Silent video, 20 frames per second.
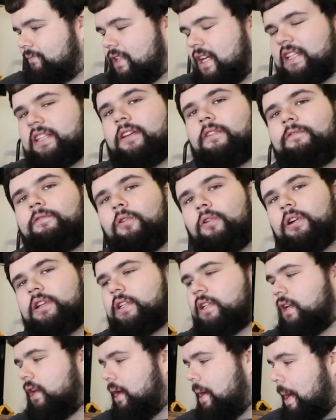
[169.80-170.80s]
it's
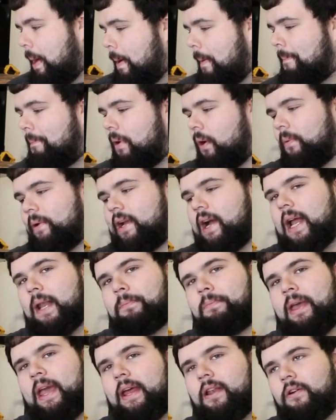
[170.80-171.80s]
unfortunate, but we got a
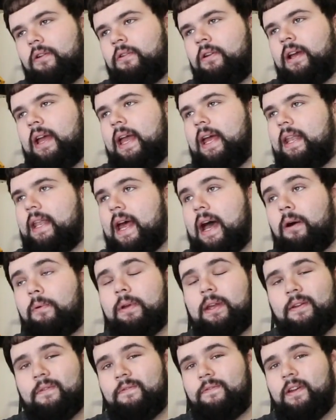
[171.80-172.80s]
panel and now
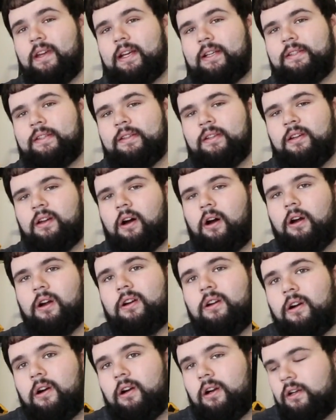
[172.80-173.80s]
we can fix our
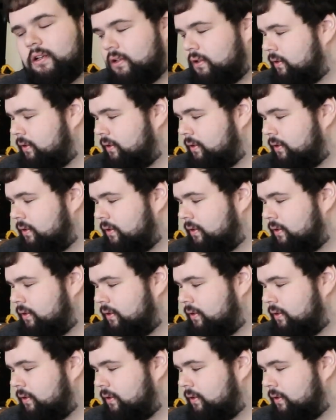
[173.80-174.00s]
car.